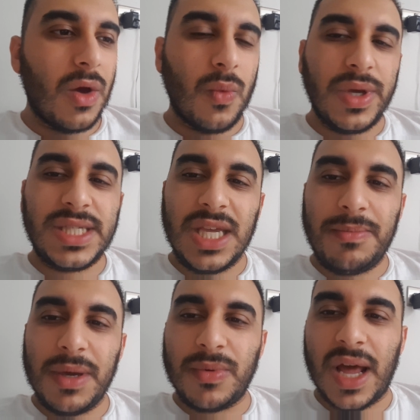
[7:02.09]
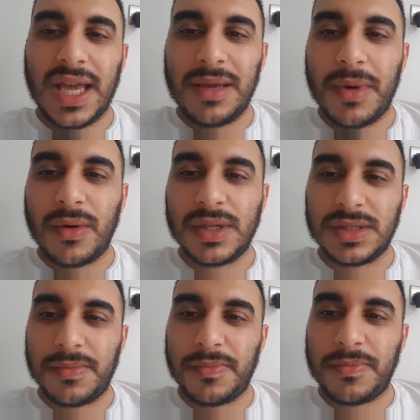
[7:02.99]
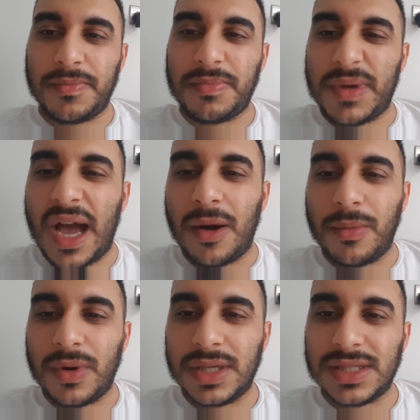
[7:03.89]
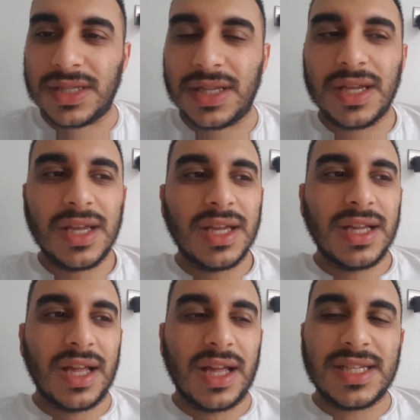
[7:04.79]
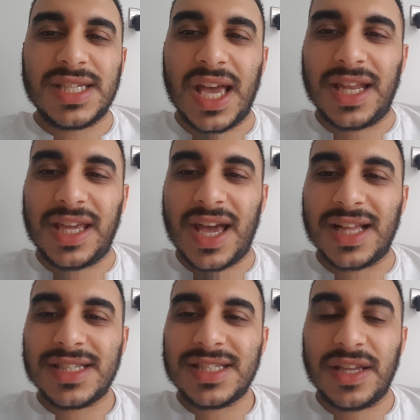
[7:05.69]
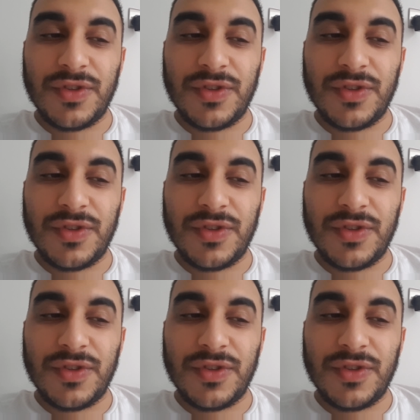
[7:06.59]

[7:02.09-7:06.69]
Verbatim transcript: We see people that email as cowboys and scaredy cats.